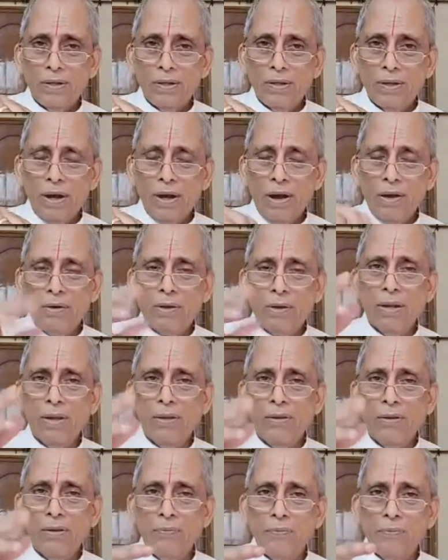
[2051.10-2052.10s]
How can
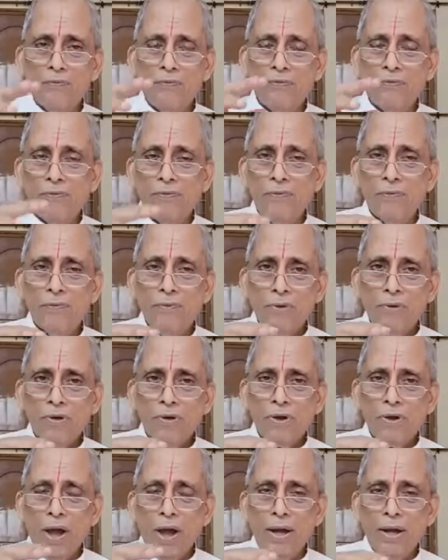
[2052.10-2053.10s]
you
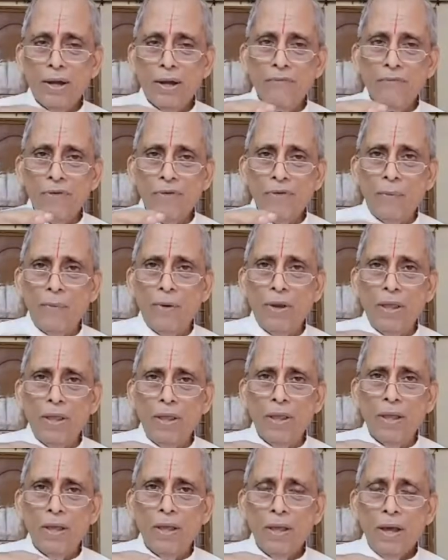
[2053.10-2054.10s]
call it a
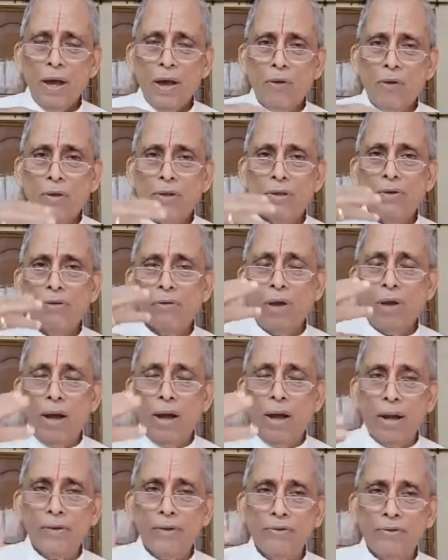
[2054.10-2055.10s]
family? How can you call
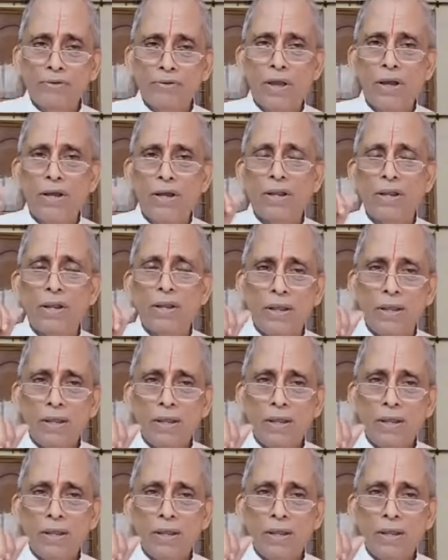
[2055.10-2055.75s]
it a society?